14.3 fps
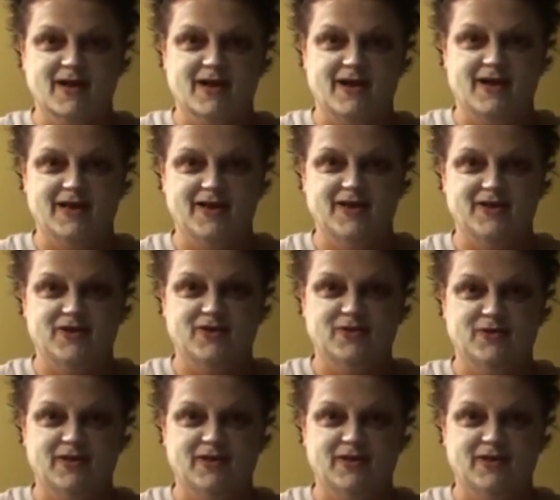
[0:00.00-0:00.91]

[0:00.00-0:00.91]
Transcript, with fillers: I ain't no